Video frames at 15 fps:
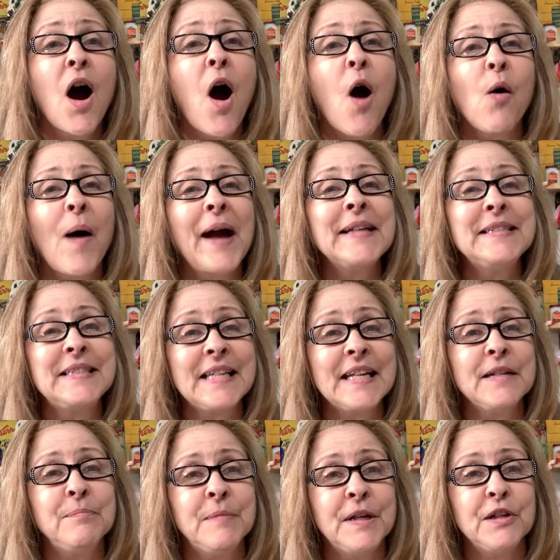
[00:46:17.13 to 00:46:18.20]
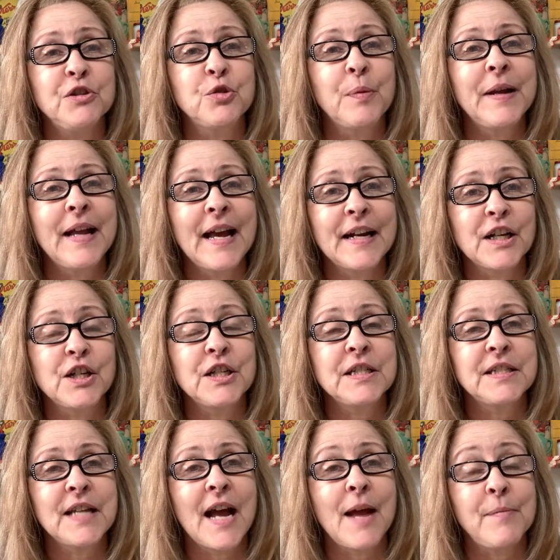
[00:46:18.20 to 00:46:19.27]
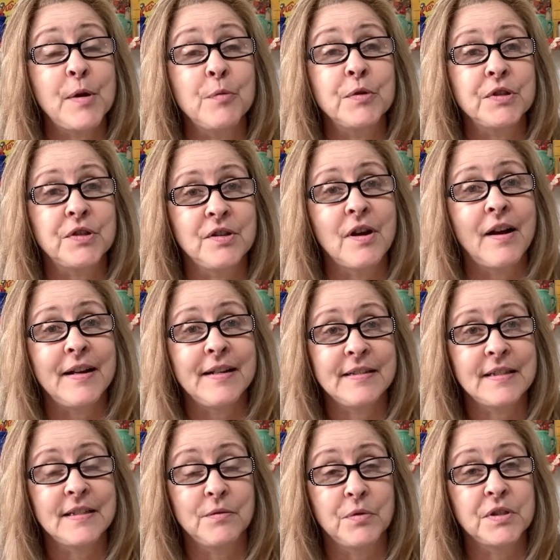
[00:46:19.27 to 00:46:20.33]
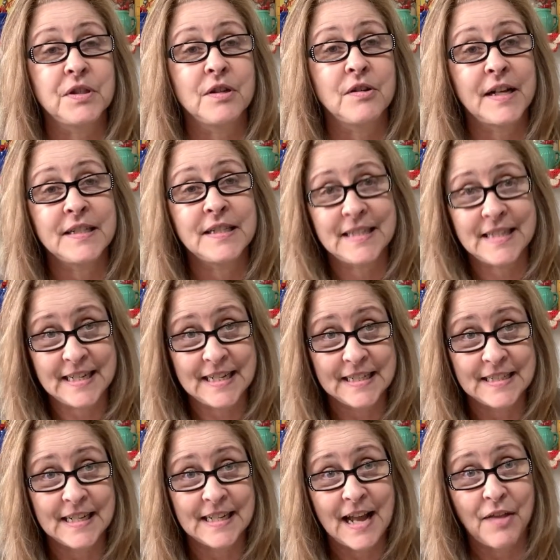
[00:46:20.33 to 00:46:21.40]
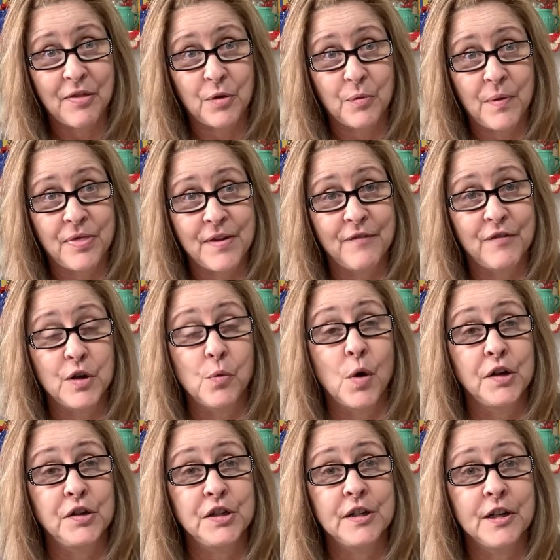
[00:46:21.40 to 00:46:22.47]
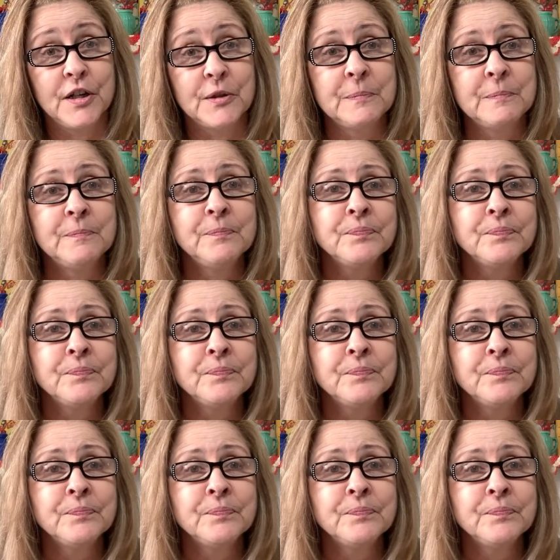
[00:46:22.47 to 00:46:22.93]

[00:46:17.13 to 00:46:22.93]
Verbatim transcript: Oh, I did, Midge. We had a good time. It was nice. It was a nice to get together with everyone, you know.